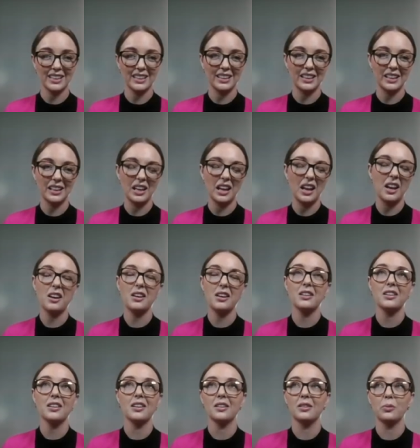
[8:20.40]
Exactly.
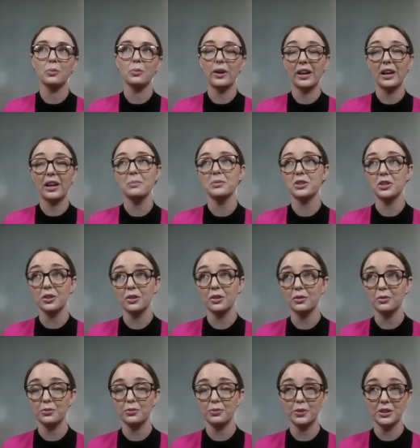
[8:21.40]
And when it comes
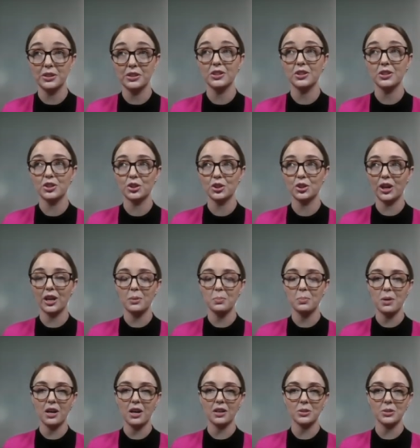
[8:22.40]
to, for instance,
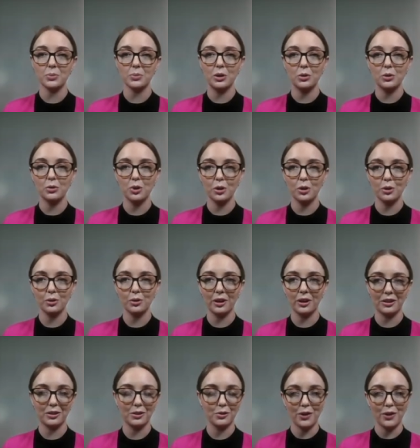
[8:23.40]
trademarks, we all know
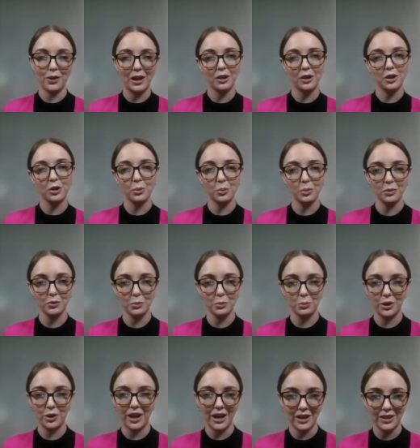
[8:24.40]
like the value of a
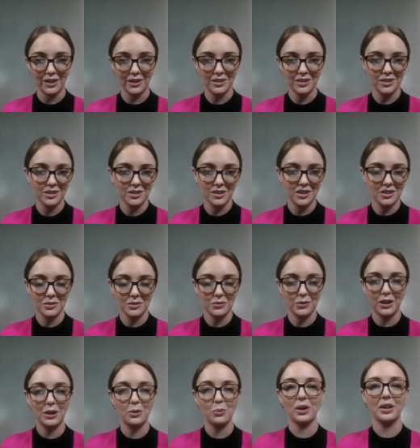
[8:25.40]
brand, it's, it's
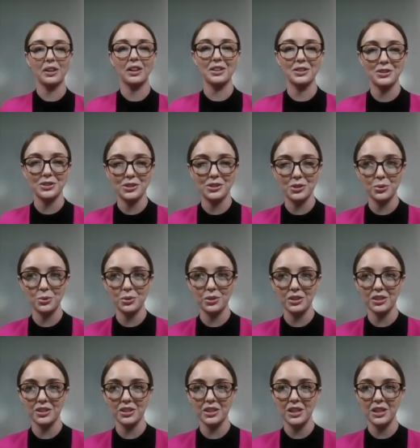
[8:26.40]
very mm. well mm-hmm.
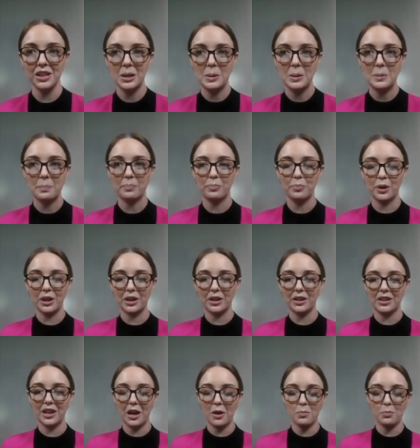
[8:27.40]
understood.
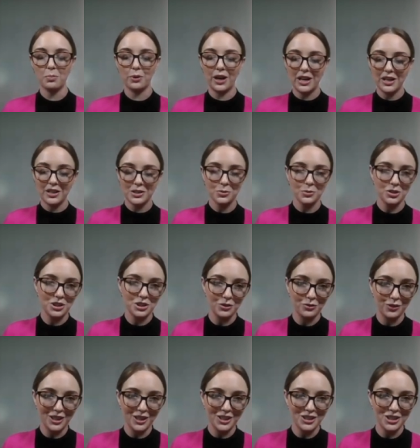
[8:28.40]
But that brand is what
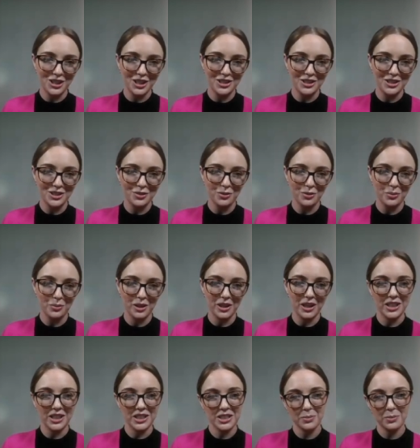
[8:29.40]
differentiates you from your
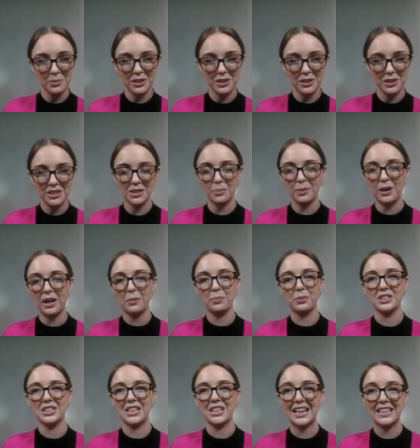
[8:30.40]
customers. It's
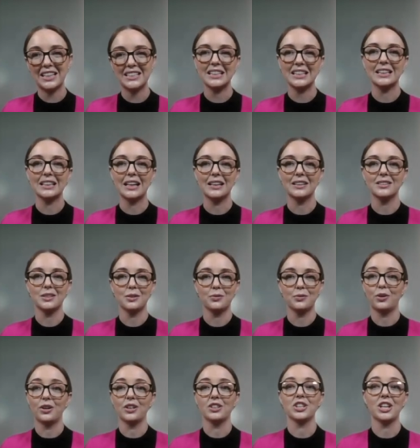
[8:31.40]
about protecting that
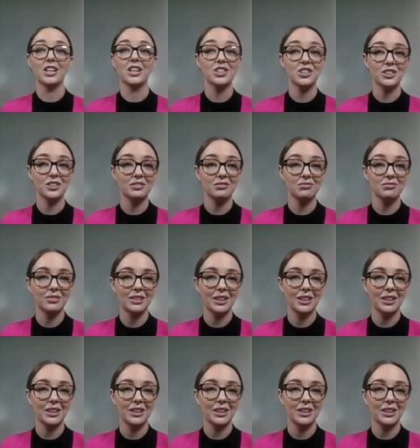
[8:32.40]
differentiation.